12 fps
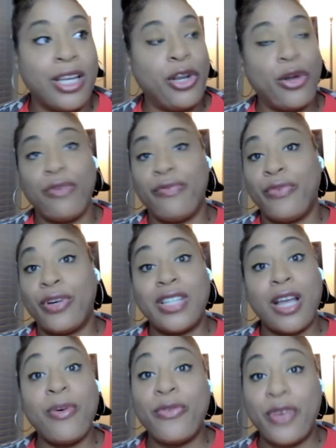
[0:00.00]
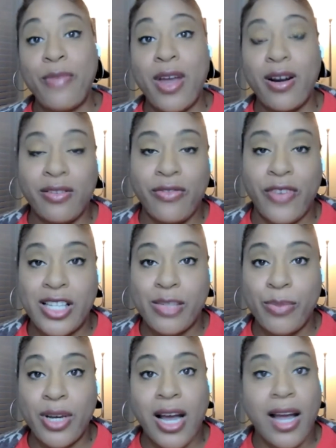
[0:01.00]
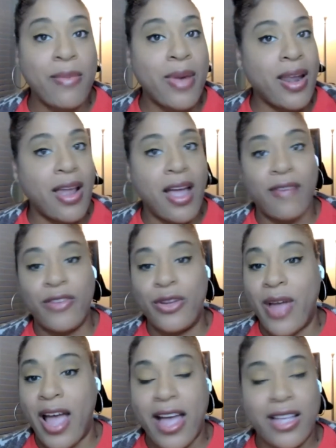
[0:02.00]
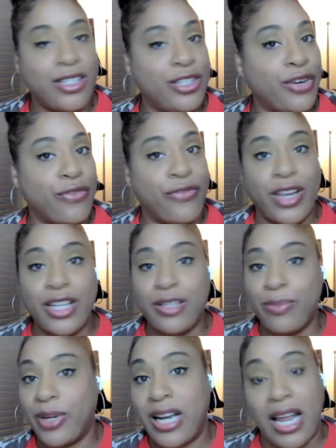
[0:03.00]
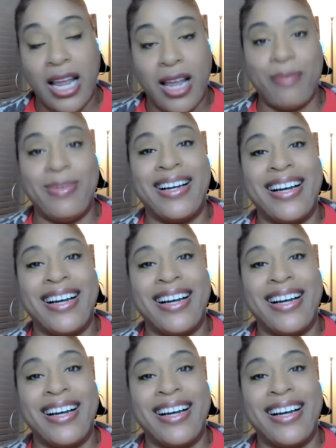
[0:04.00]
if, for example, if we met on Facebook, I might have you as your Facebook name